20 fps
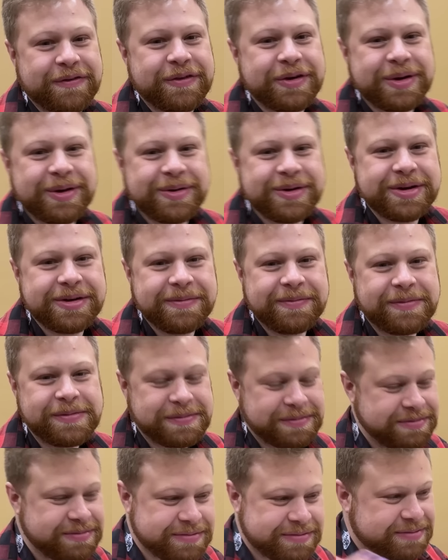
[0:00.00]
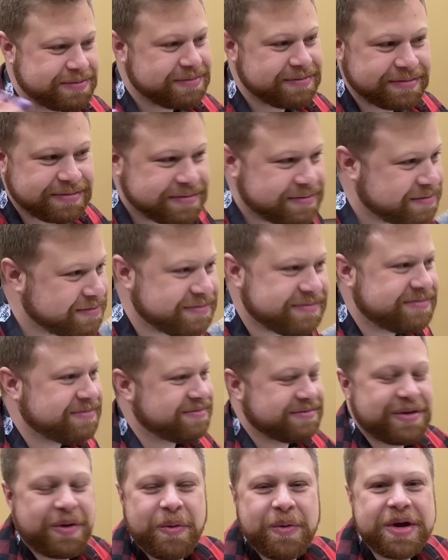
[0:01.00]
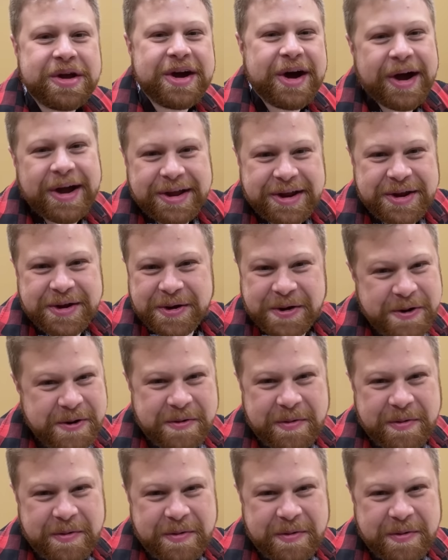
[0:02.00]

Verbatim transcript: food? we got you.